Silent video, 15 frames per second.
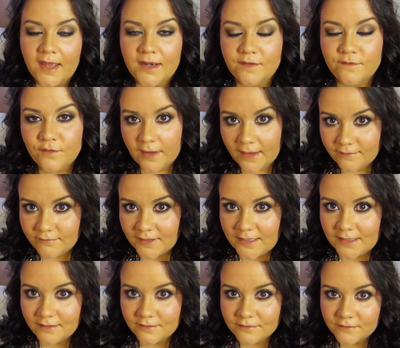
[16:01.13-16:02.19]
And if you have
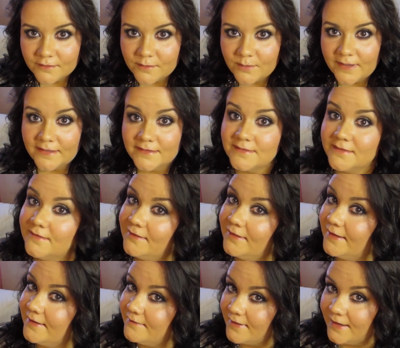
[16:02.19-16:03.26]
any other requests,
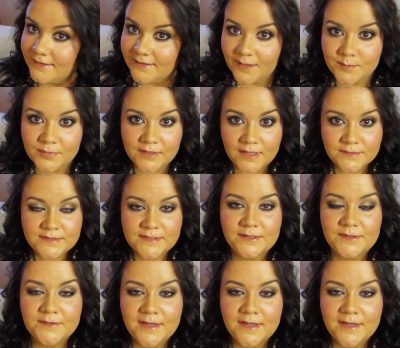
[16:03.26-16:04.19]
leave that down below too